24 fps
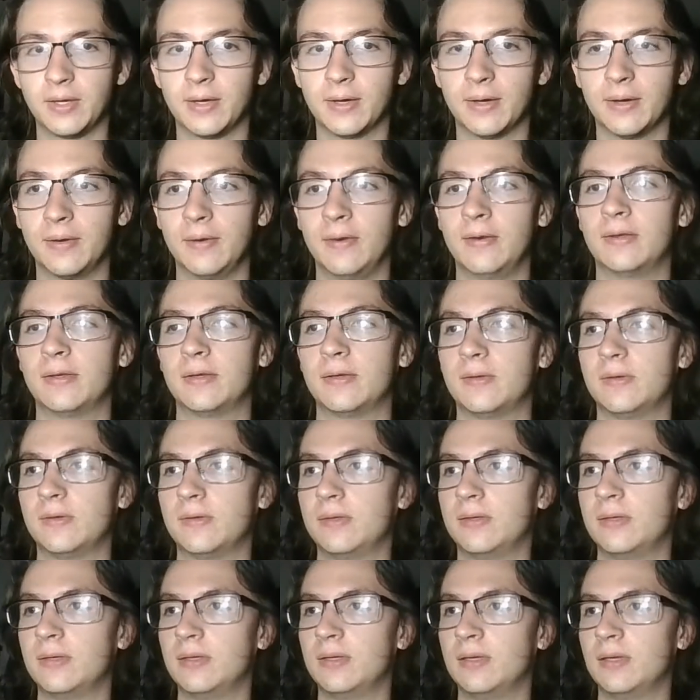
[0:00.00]
and
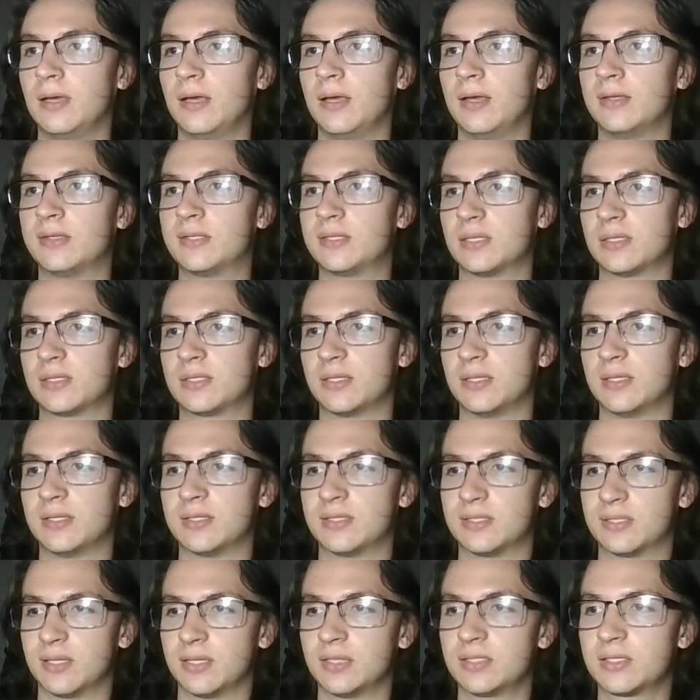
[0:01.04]
it's
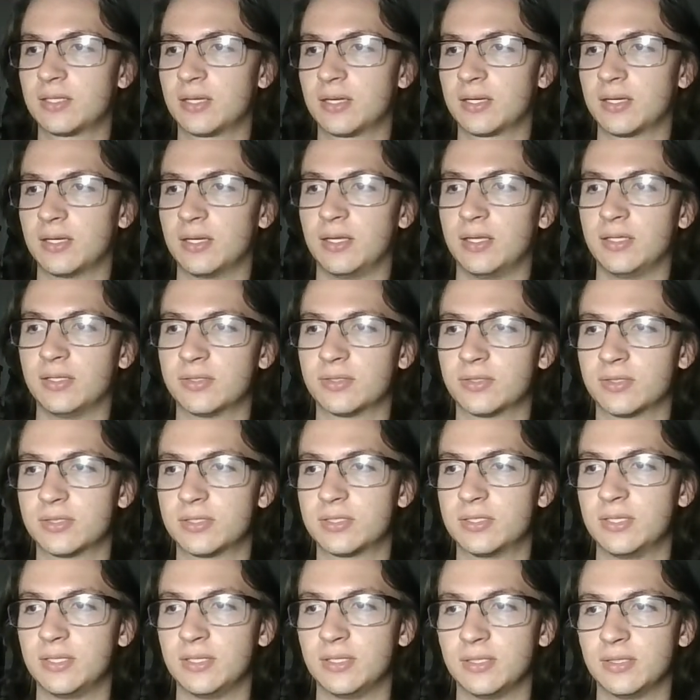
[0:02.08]
such like an
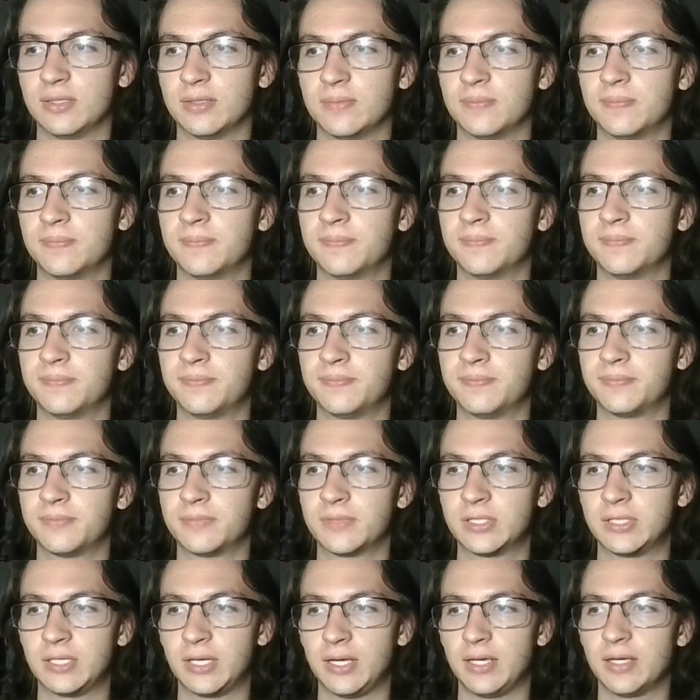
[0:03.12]
interesting
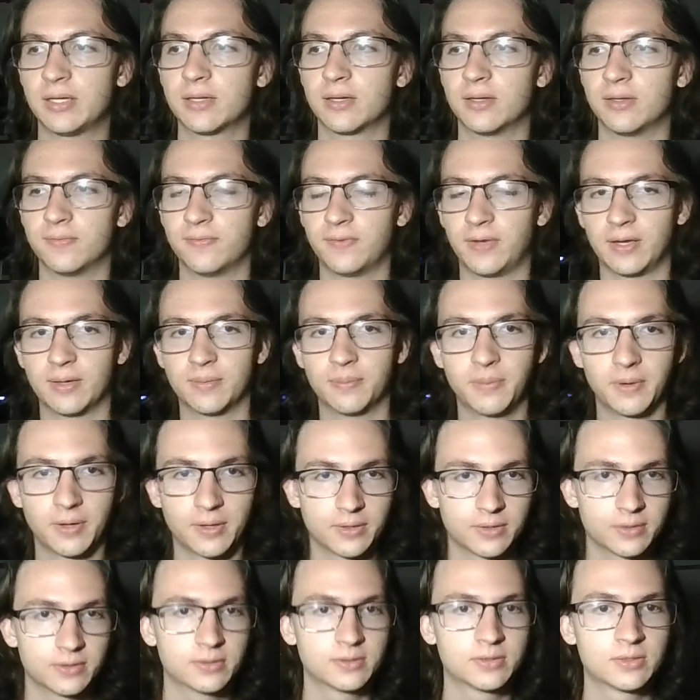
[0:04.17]
take on
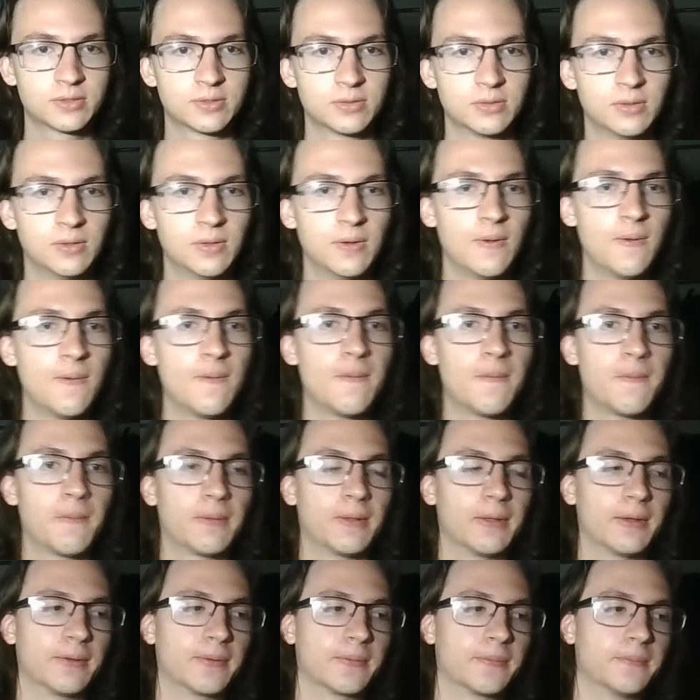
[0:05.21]
vampires.
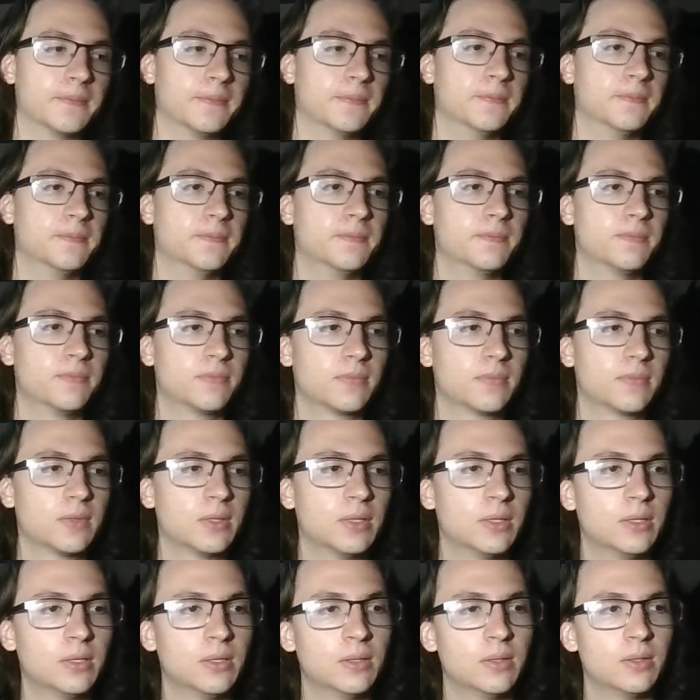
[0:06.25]
Like
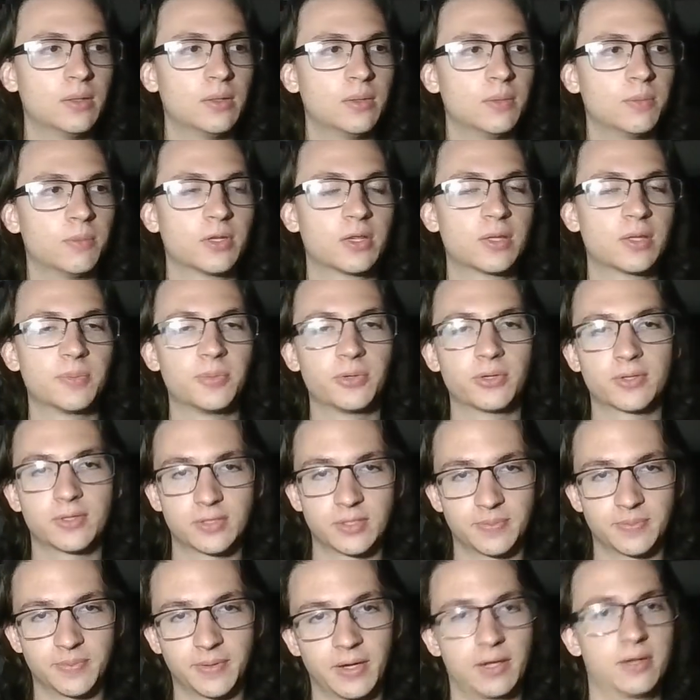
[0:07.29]
what the book
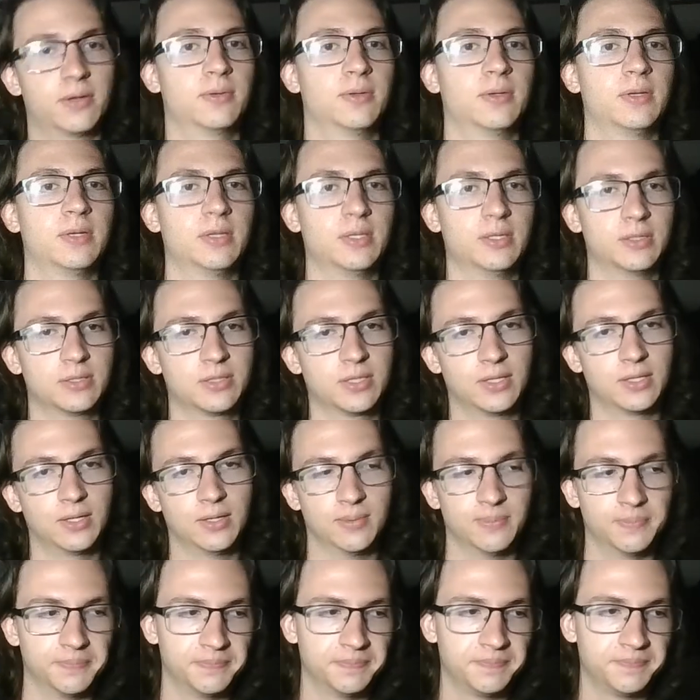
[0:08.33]
is about is
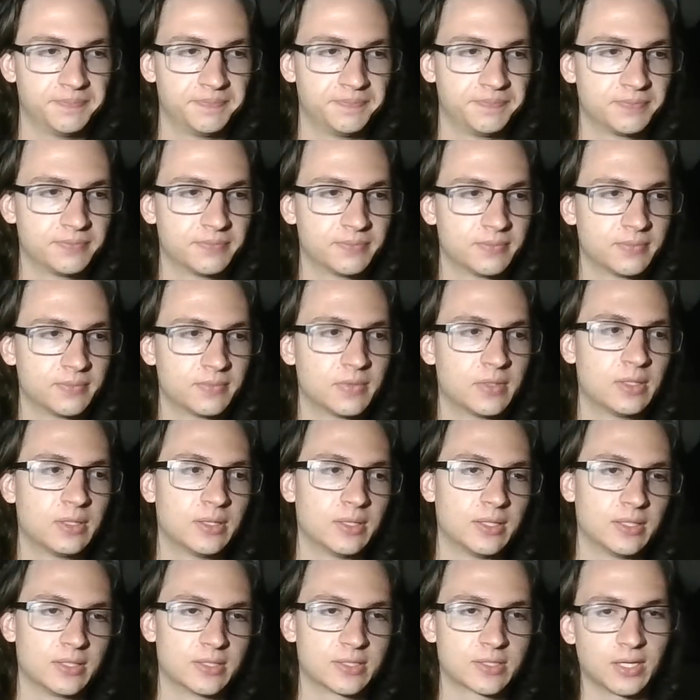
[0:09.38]

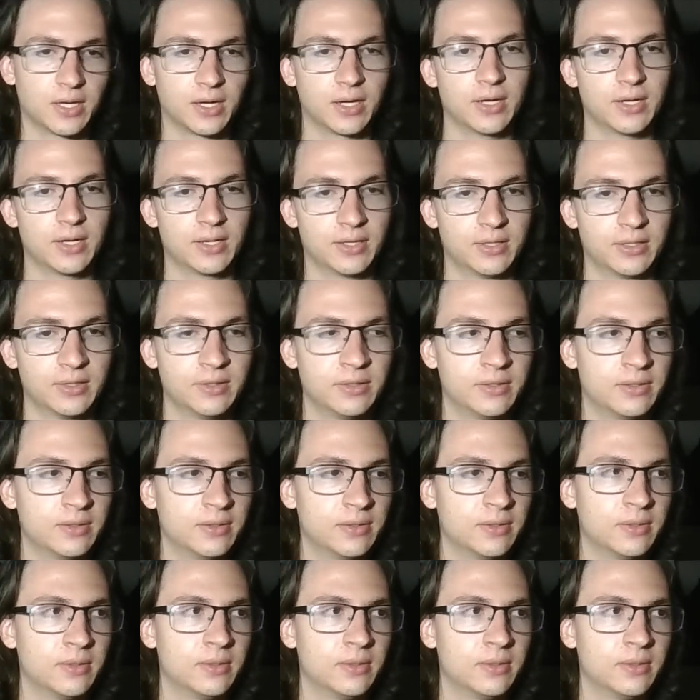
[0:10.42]
this guy